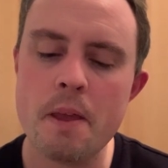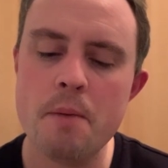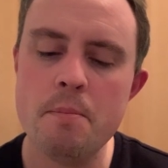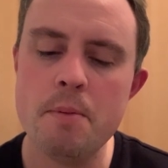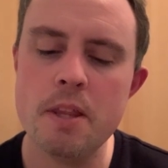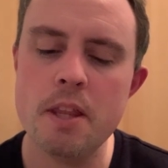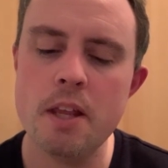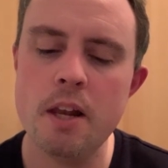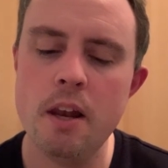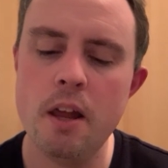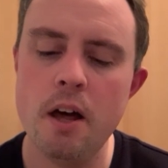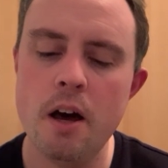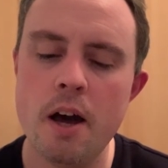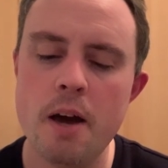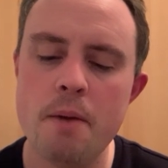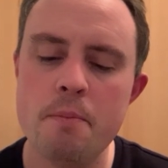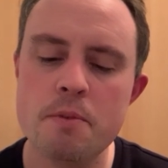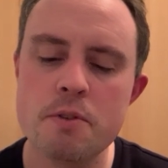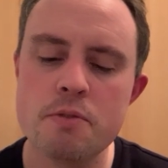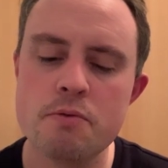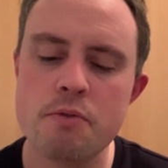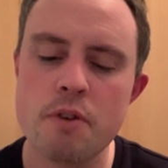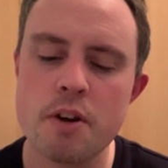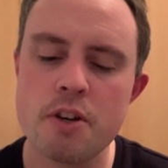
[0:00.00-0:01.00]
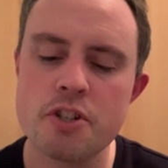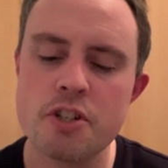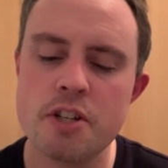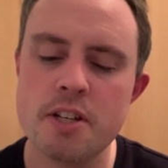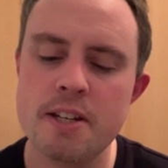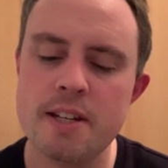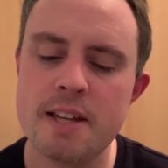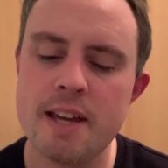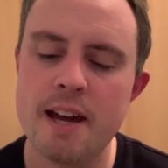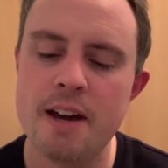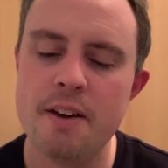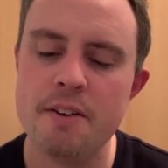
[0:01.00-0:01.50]
But the lion was
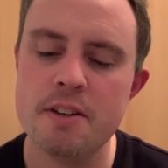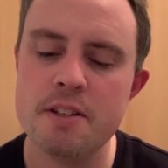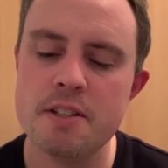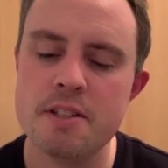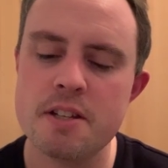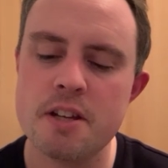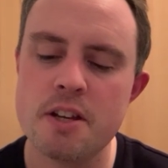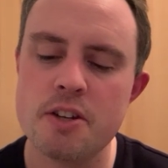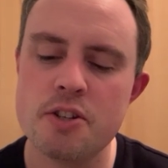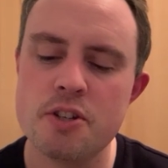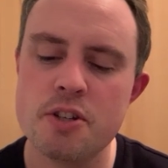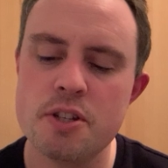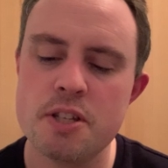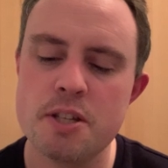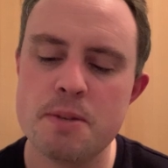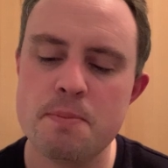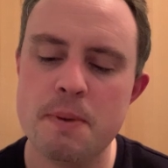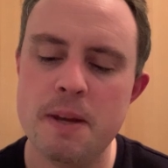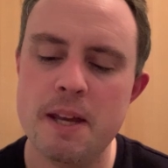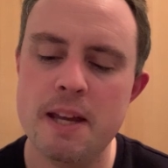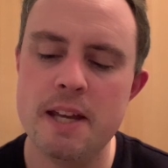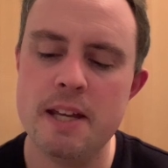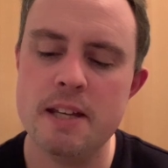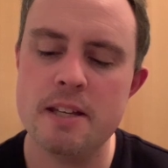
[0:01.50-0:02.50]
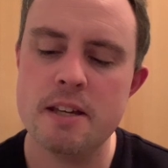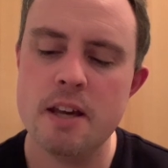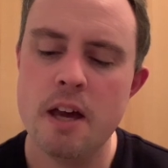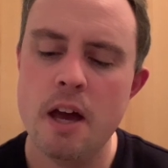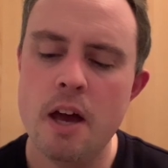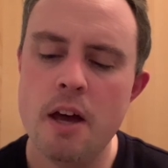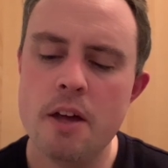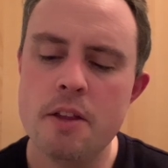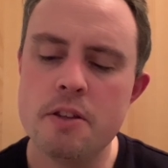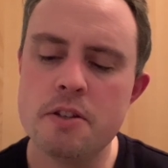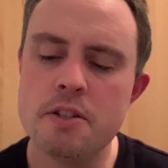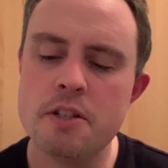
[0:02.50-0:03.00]
rushing down at such a speed
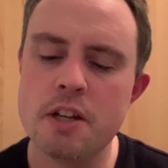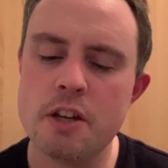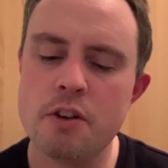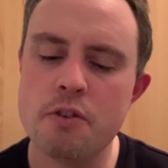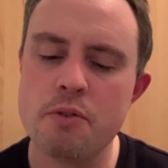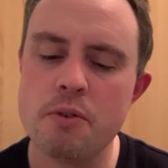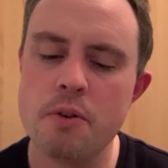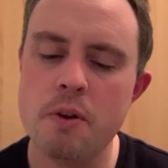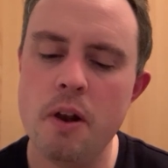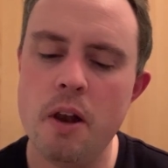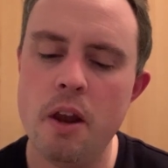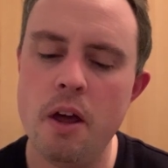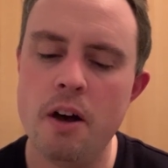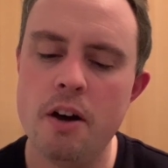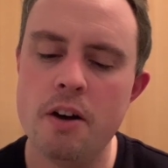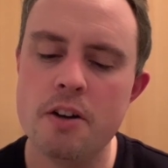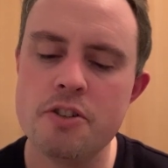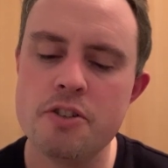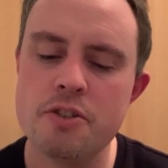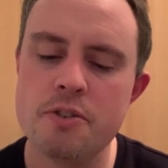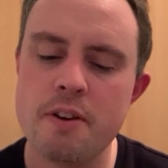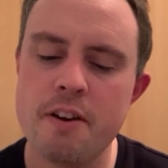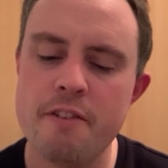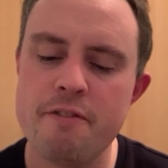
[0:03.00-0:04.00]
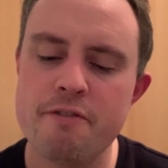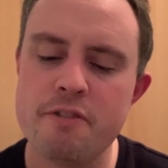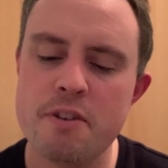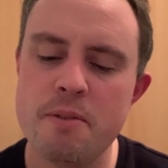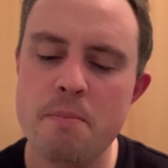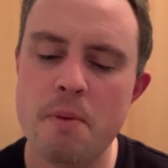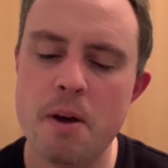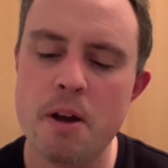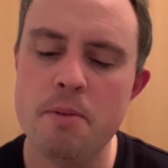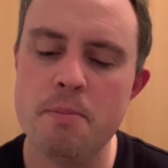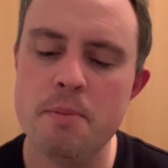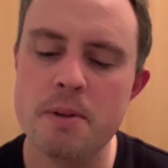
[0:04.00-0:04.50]
that it grew larger every
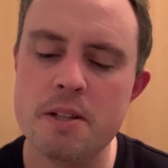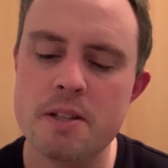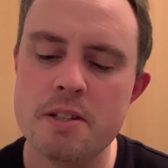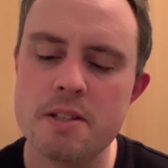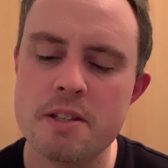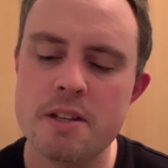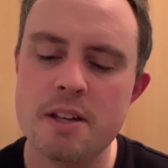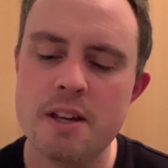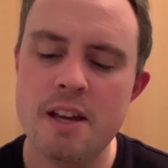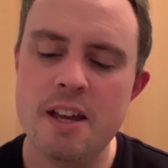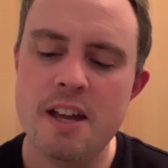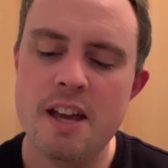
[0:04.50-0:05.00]
moment,